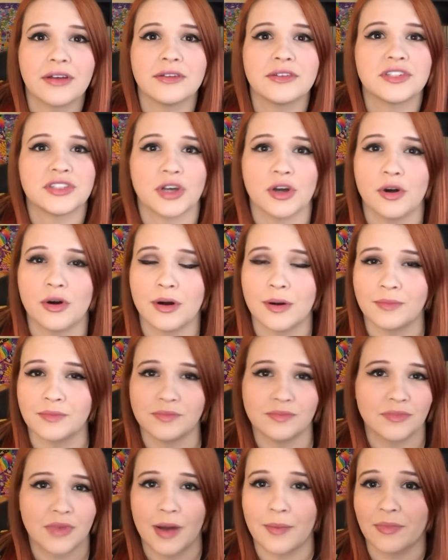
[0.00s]
So
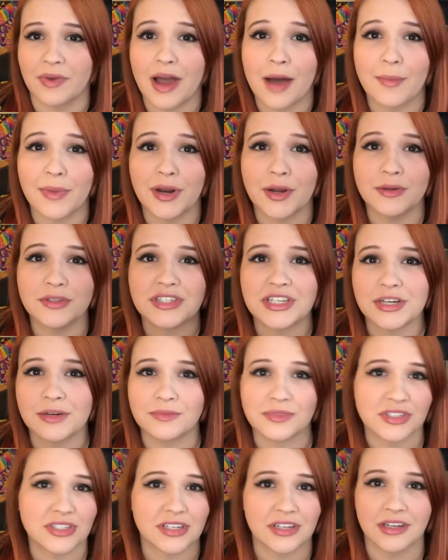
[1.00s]
I'm got my notes here,
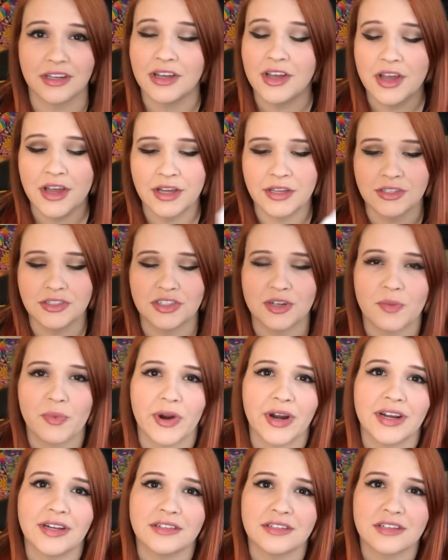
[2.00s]
I'm just gonna jump
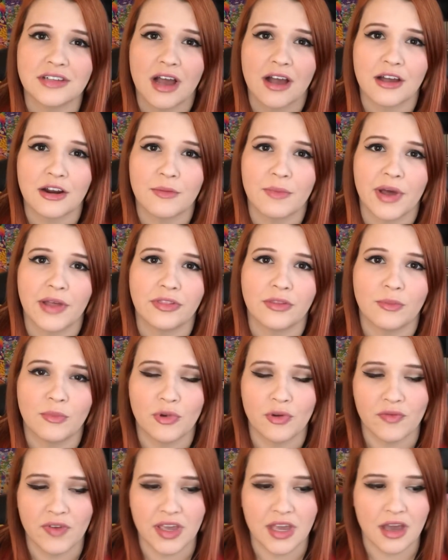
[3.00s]
right into talking about the
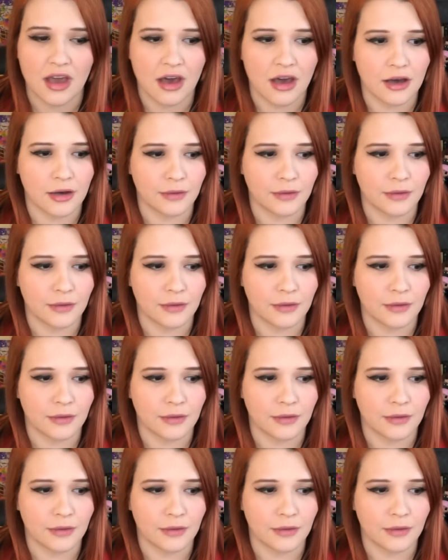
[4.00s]
movie.